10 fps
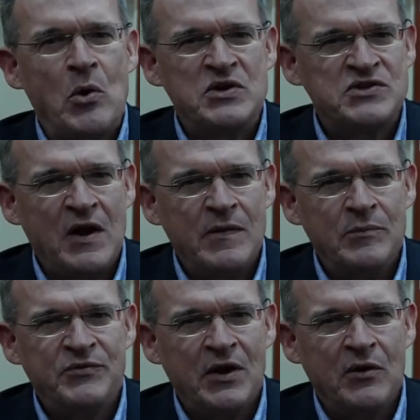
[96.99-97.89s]
focused on
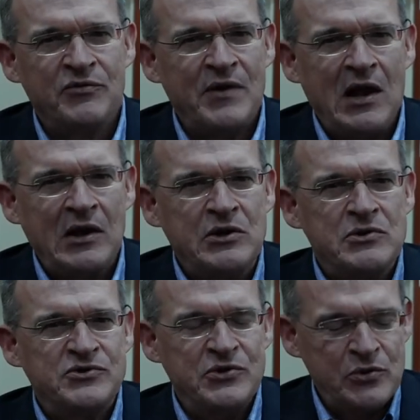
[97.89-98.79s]
themselves, not
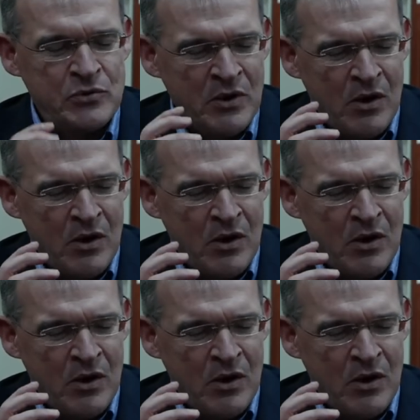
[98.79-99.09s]
leaders who